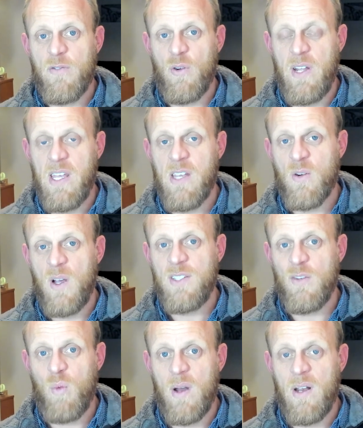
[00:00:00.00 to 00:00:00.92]
an increase
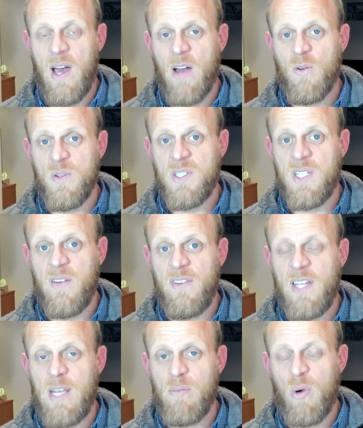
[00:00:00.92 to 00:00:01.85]
of
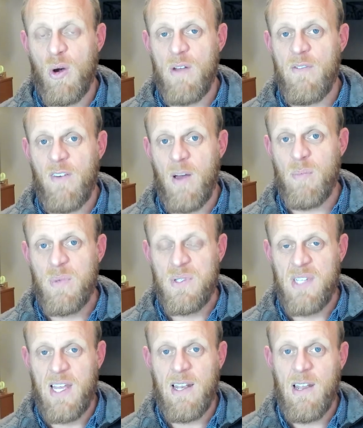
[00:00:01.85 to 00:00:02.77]

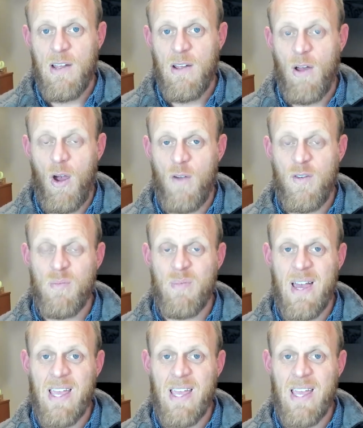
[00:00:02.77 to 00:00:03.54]
117.5% over May